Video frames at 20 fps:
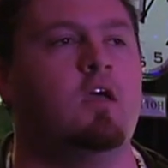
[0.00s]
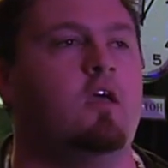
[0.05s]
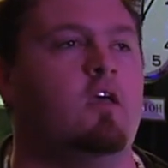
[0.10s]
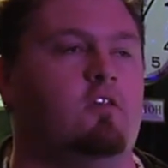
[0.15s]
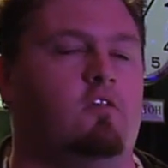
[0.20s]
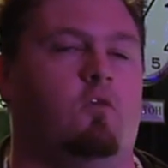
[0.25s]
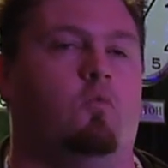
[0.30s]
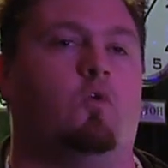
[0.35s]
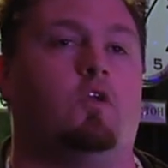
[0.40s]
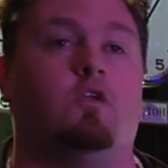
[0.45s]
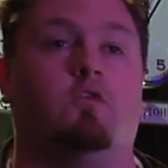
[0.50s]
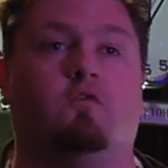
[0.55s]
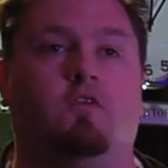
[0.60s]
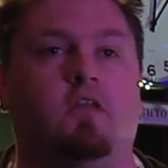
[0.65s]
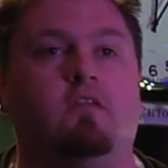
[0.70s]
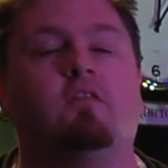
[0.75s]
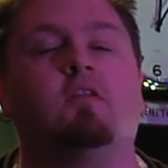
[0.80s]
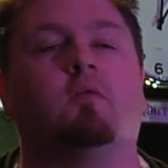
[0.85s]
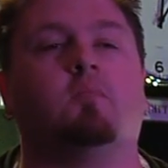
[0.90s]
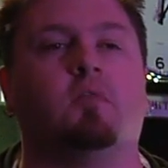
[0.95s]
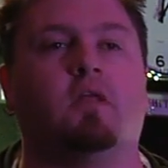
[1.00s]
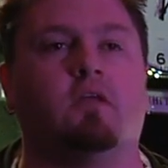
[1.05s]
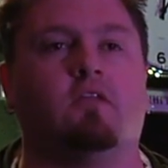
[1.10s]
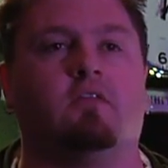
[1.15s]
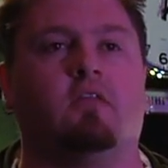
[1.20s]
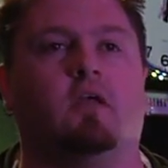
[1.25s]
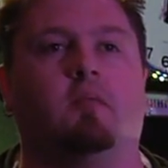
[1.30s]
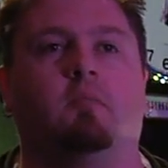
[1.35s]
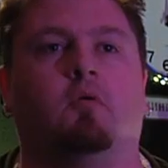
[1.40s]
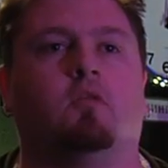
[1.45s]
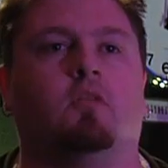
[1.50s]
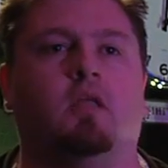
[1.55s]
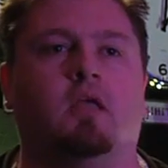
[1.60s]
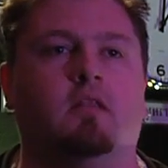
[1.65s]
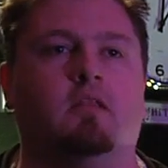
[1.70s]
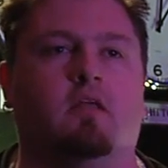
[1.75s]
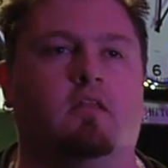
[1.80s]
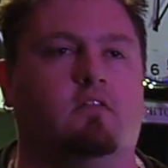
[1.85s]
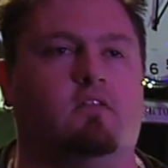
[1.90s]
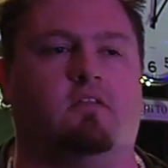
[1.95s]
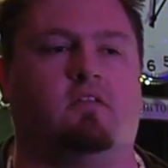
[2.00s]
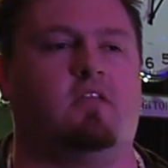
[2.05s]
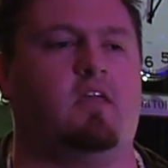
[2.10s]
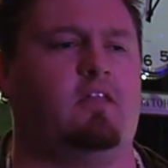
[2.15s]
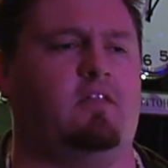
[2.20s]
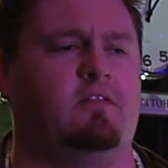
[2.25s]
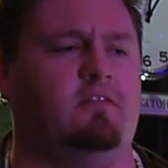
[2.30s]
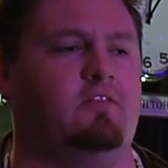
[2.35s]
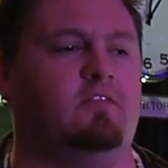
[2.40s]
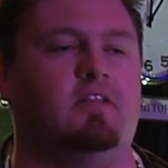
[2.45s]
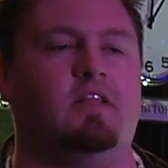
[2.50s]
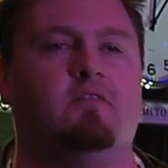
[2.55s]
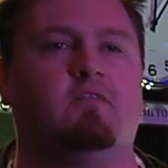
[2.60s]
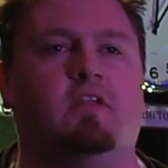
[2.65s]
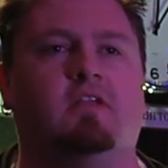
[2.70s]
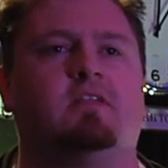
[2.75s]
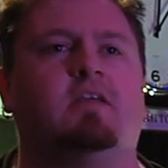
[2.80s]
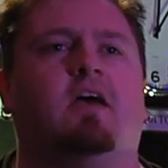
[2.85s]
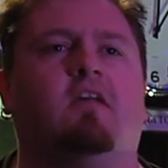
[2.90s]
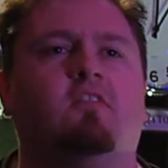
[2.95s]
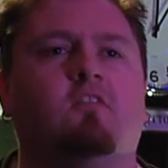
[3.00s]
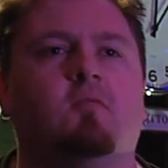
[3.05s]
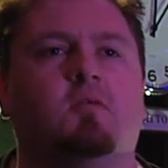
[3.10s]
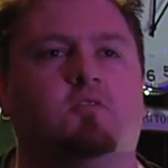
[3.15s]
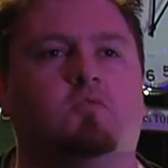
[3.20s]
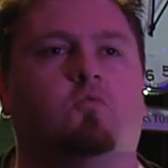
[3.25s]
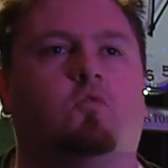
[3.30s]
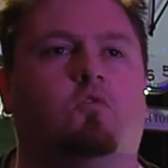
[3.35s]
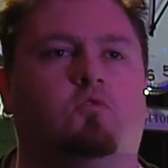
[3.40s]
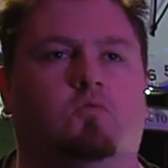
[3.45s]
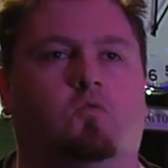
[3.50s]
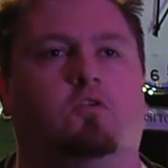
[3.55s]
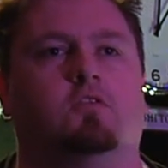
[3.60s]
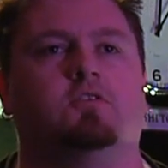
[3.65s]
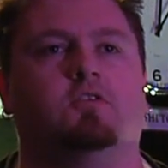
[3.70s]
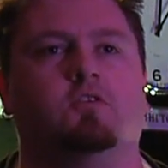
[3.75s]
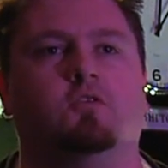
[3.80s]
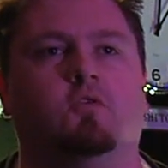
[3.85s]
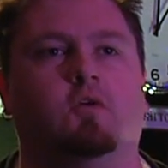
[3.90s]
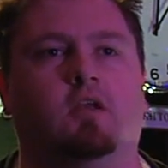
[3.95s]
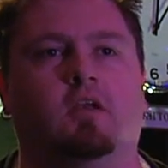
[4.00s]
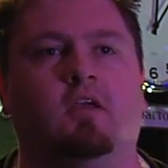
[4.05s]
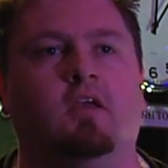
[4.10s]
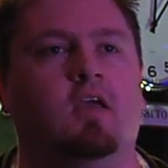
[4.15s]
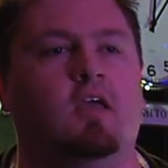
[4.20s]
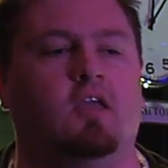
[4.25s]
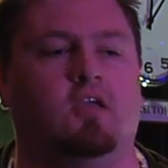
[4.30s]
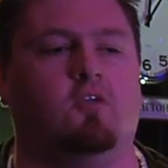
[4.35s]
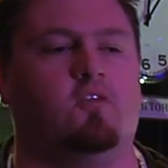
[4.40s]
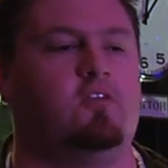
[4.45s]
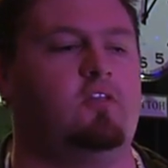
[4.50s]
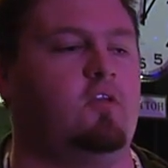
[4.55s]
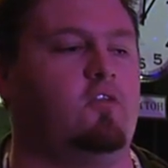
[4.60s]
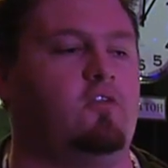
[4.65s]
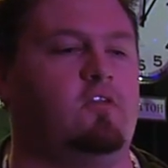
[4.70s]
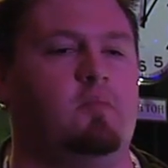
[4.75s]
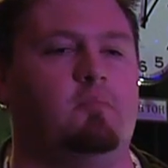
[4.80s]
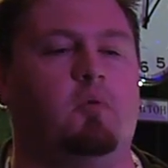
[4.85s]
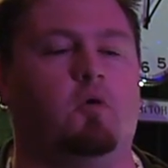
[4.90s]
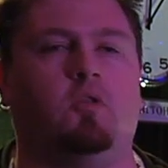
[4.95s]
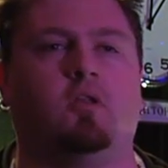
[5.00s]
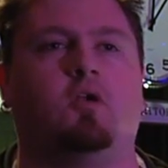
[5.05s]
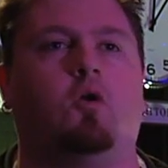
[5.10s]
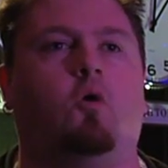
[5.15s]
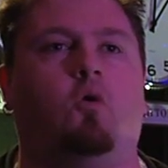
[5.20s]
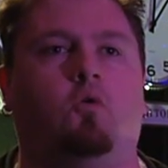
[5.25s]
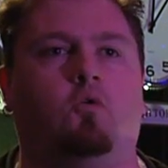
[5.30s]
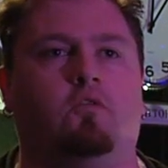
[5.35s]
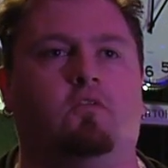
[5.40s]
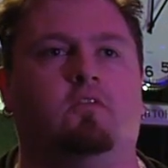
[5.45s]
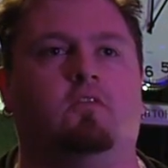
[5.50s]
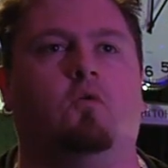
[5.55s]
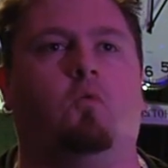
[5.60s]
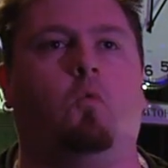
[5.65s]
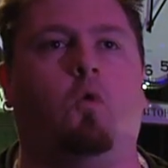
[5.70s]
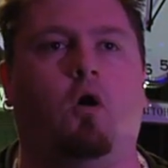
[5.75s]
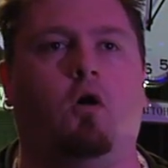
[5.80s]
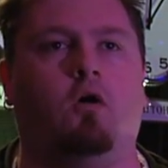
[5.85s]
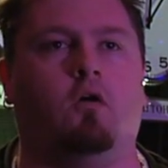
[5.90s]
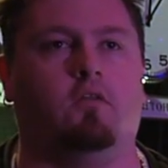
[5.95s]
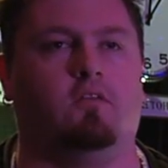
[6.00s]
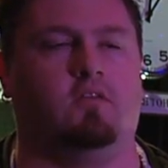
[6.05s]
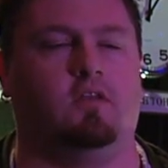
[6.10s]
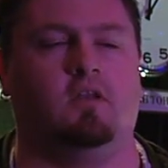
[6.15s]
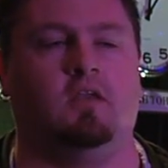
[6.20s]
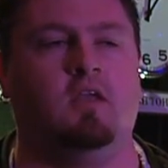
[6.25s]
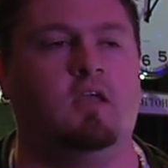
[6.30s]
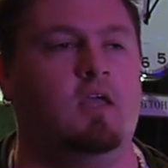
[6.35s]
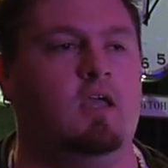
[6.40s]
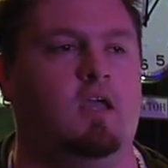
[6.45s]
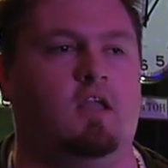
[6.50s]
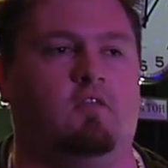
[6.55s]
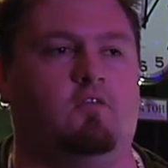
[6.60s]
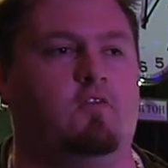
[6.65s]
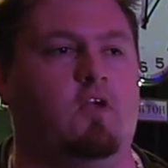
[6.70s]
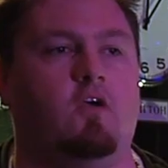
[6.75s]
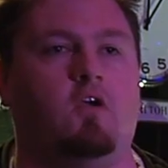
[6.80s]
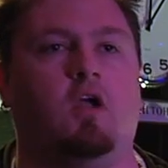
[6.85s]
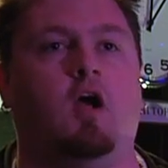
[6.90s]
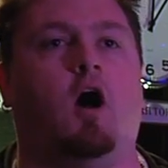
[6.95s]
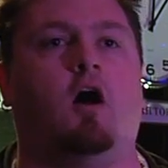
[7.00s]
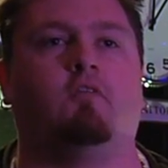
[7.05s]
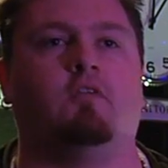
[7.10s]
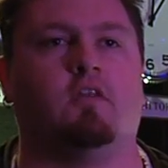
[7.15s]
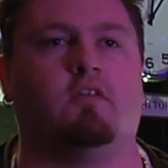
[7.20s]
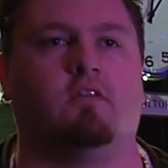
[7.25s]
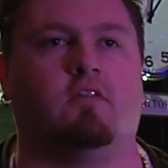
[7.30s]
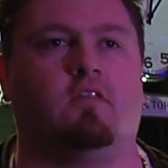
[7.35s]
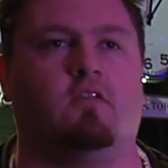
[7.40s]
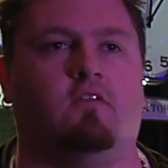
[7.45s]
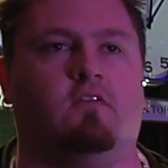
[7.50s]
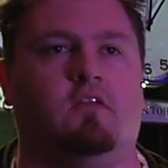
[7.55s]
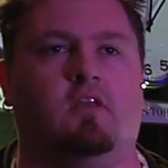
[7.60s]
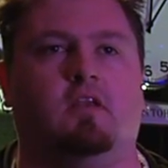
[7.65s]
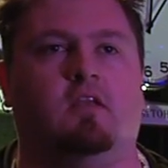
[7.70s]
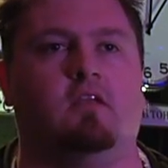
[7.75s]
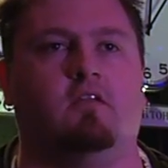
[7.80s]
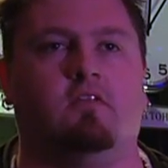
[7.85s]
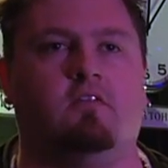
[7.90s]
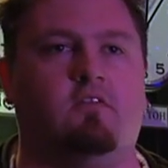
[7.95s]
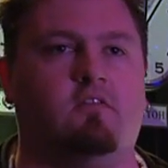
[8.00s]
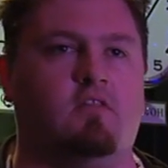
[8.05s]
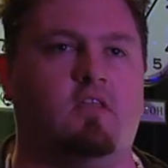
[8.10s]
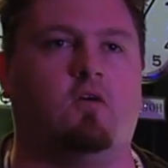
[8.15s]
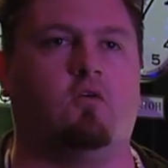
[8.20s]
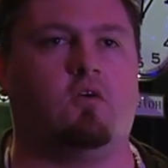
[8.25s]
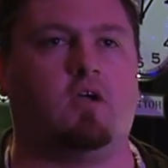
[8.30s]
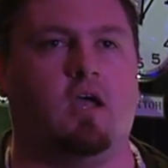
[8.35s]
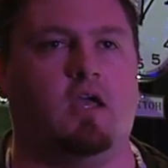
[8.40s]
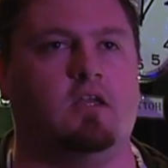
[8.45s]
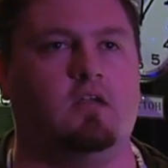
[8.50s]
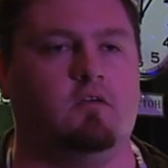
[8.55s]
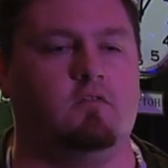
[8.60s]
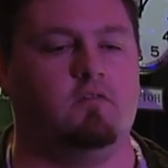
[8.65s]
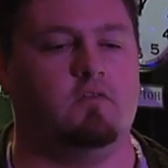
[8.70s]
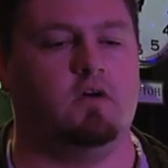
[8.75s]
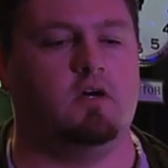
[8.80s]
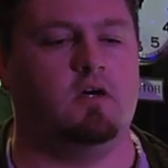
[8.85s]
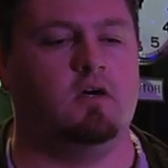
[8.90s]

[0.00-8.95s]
So when you visit a place like Berlin that's this kind of living testament to World War II, and you still see bullet holes in the walls, and it's very obvious that the city is still kind of